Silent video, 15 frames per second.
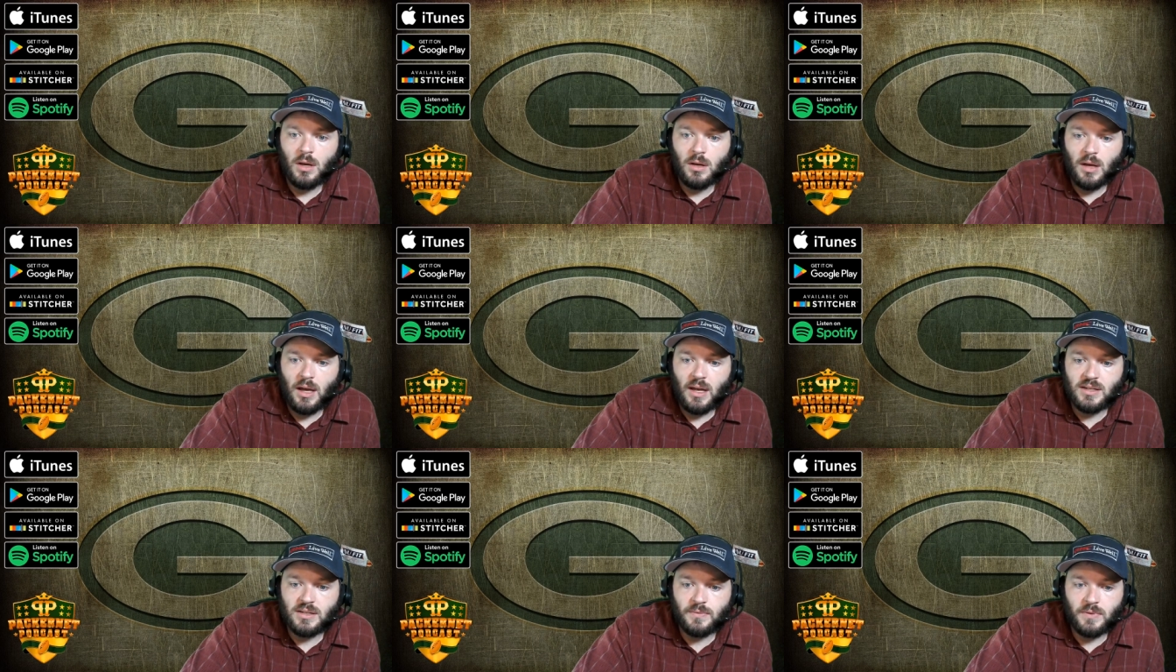
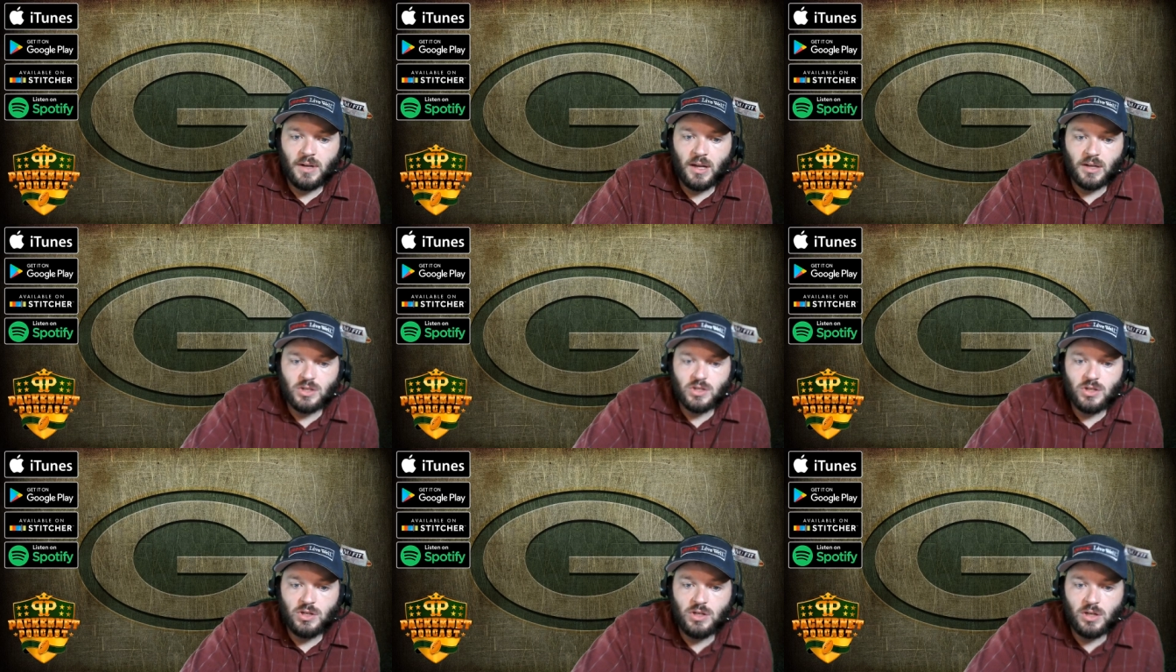as of
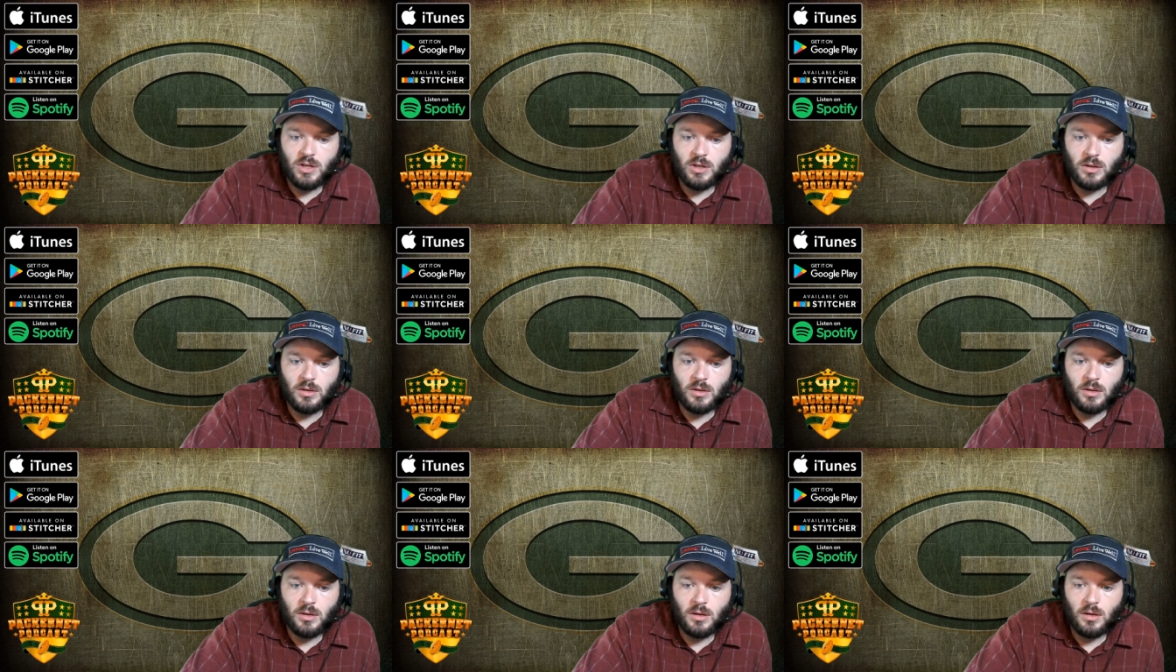next
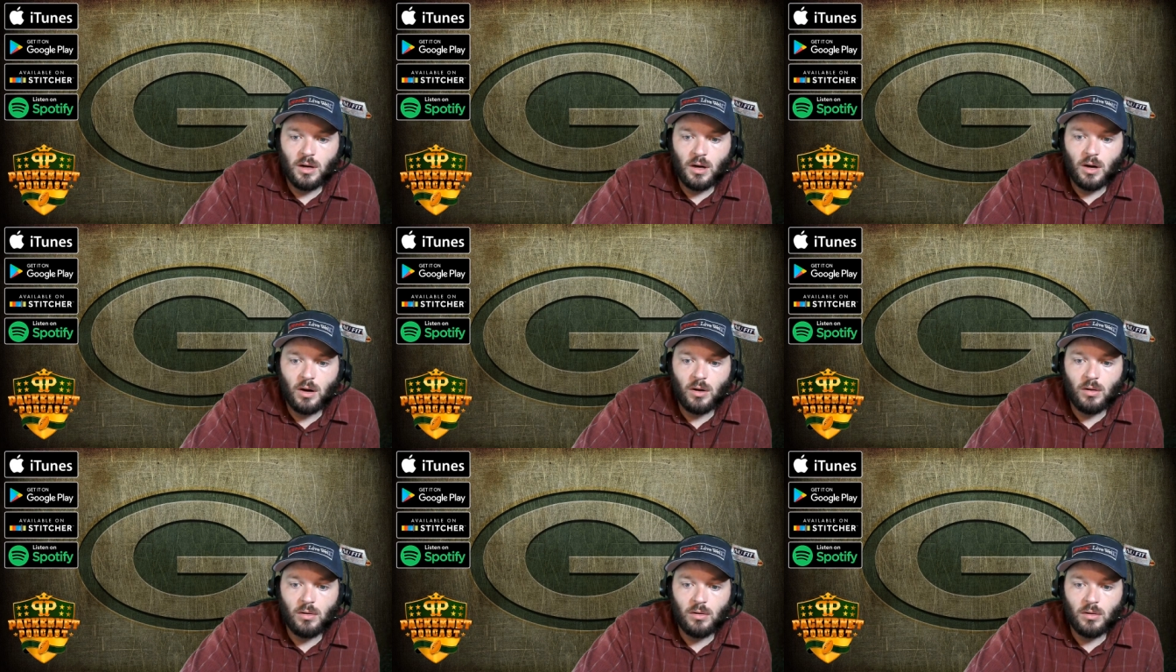year,
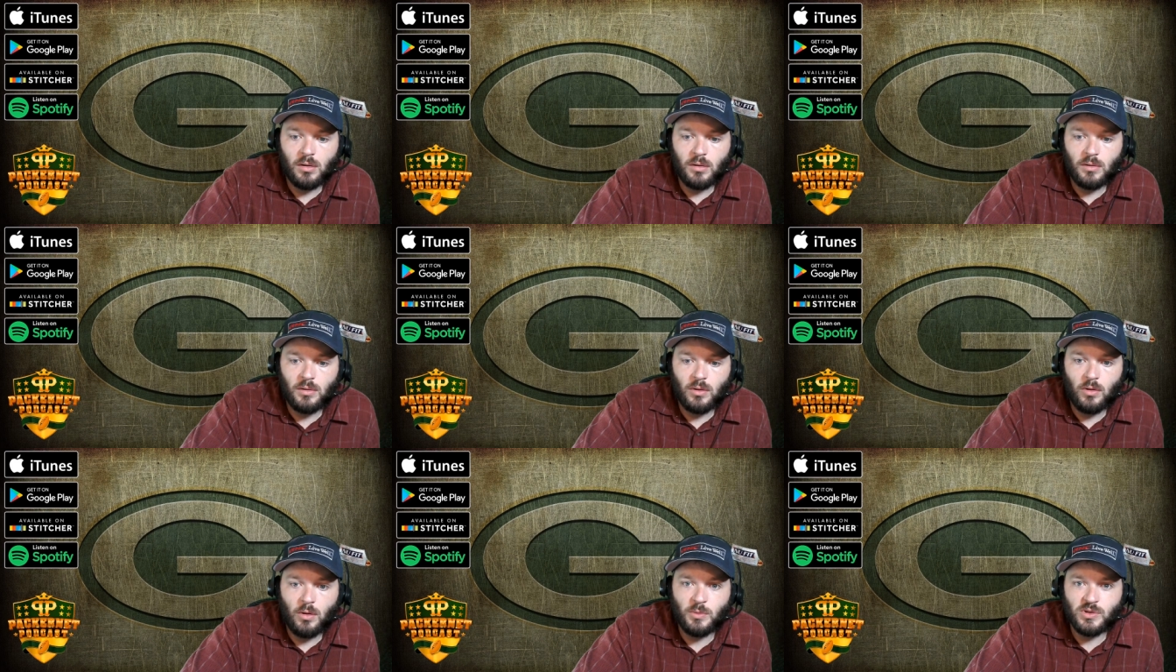are
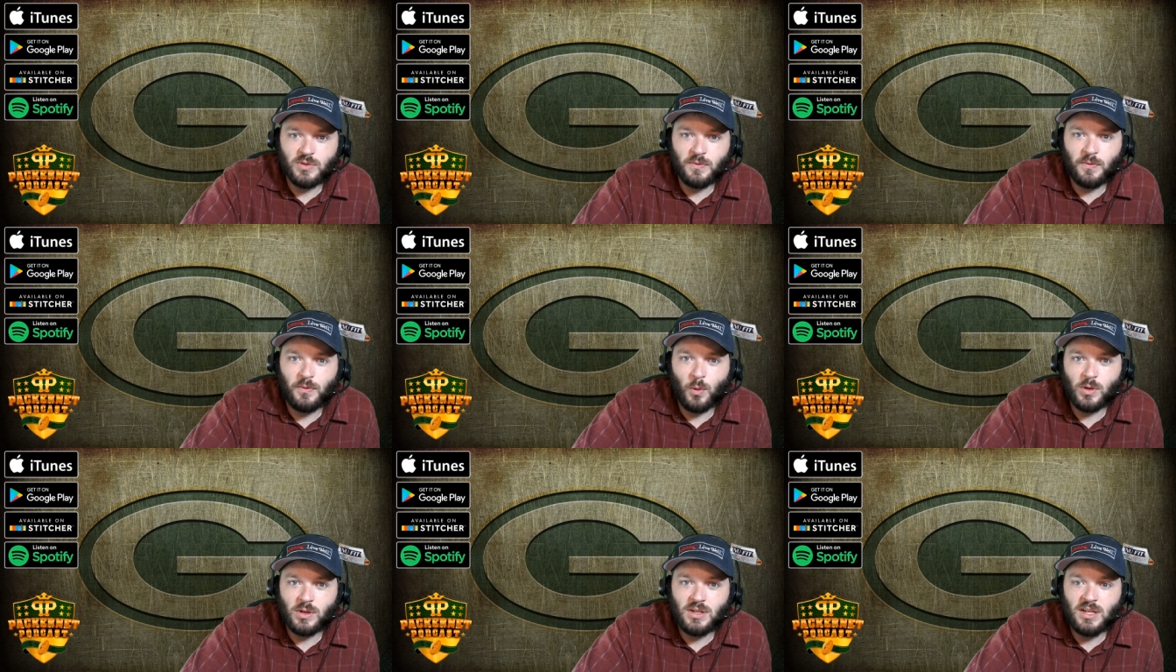almost
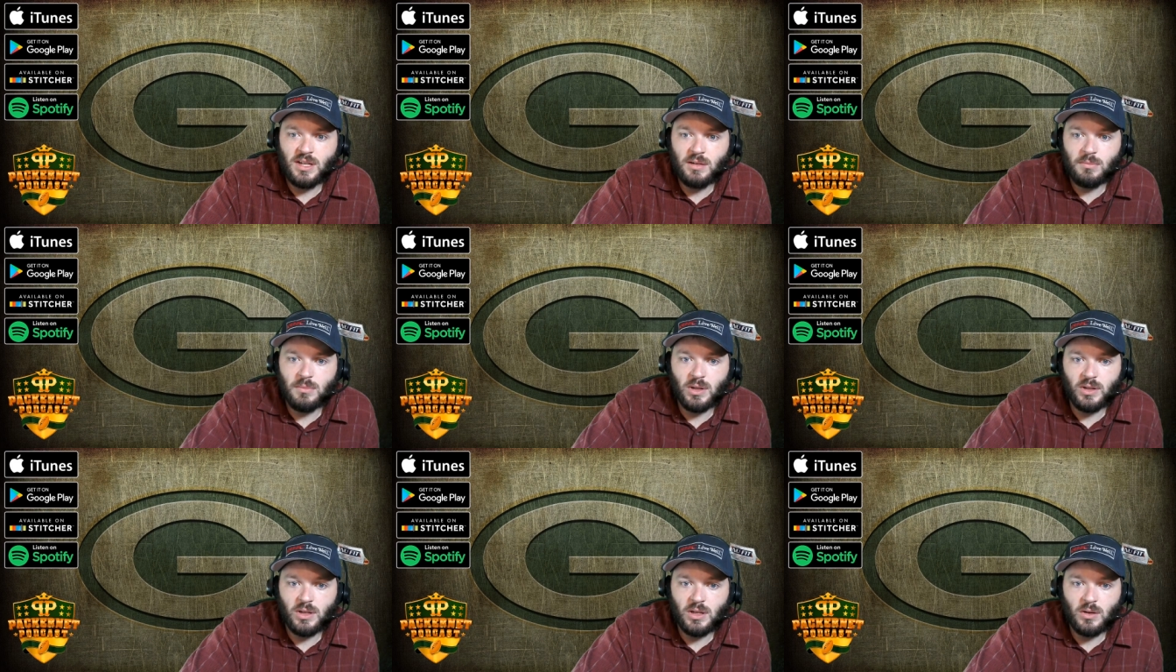14
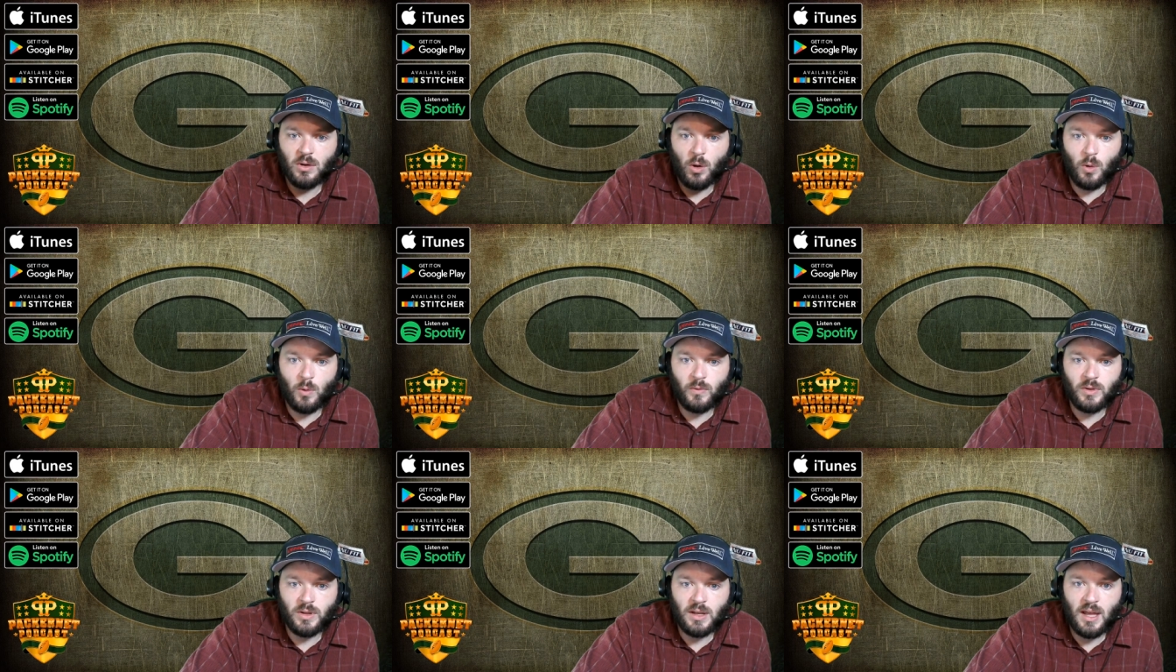million
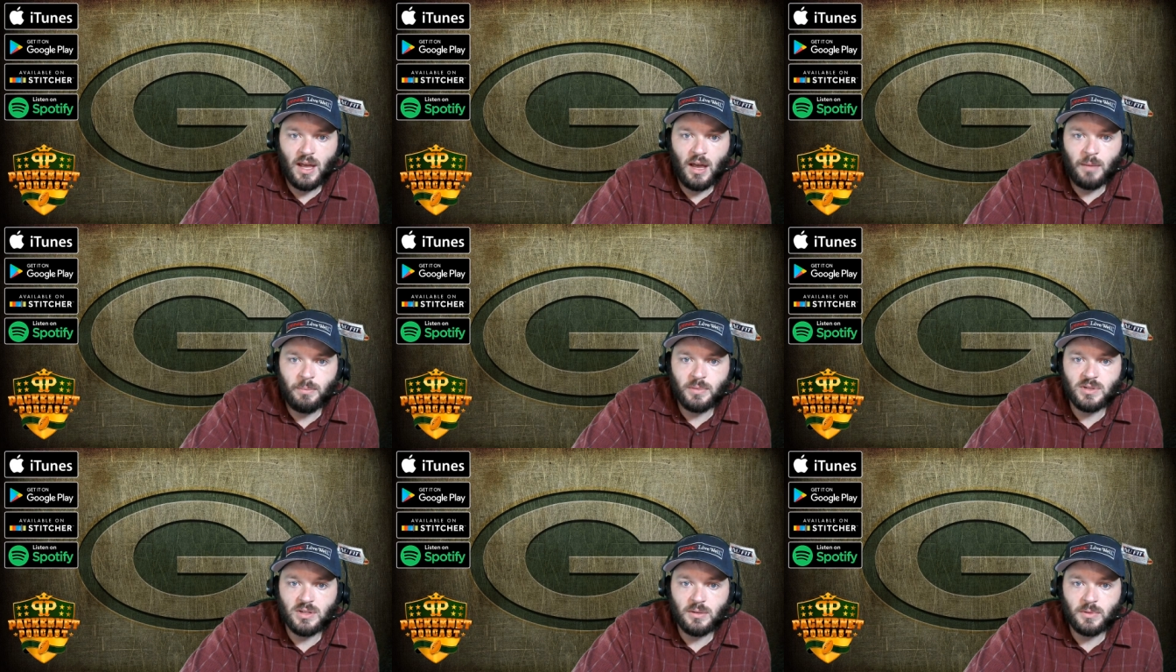over the cap.
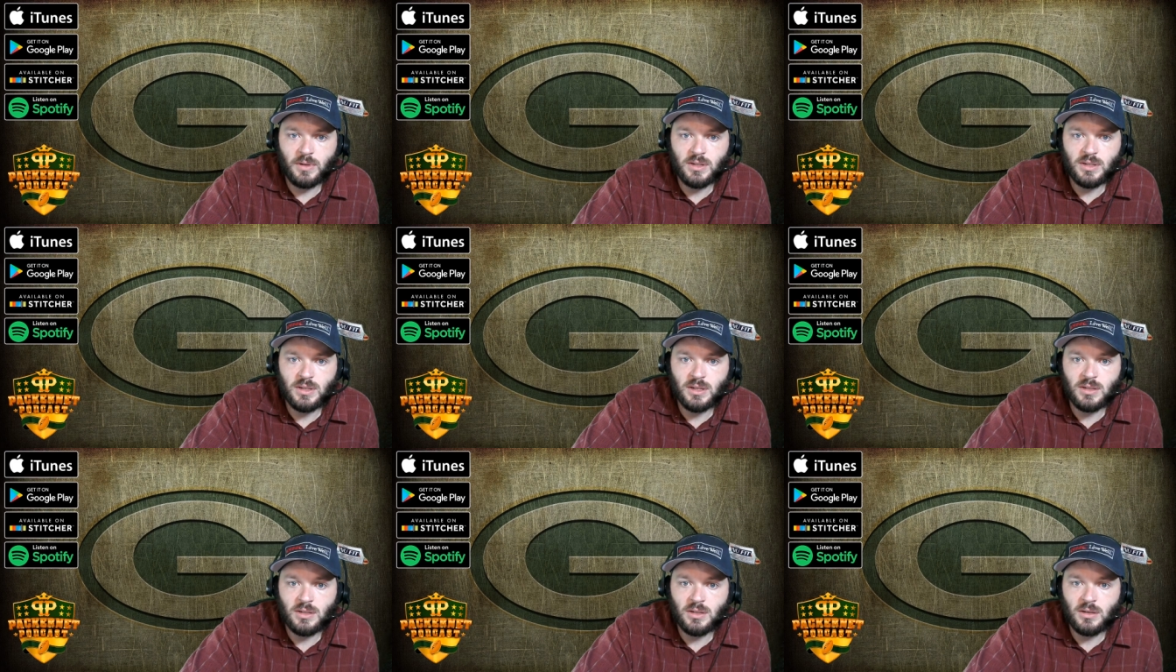Is that what he
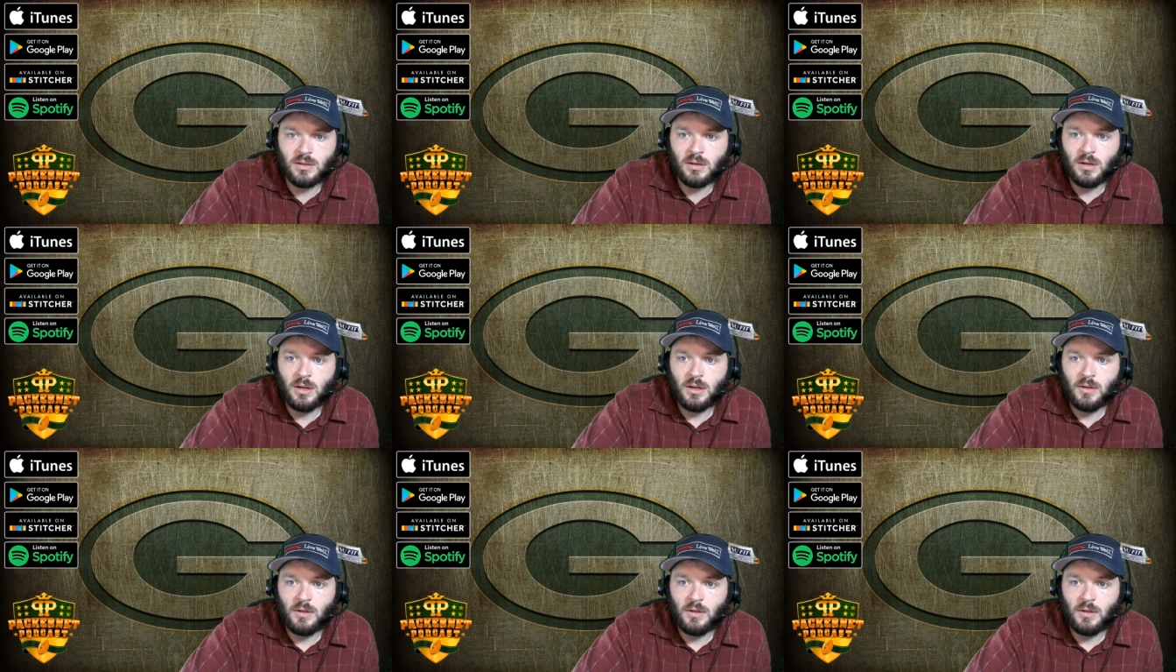says here?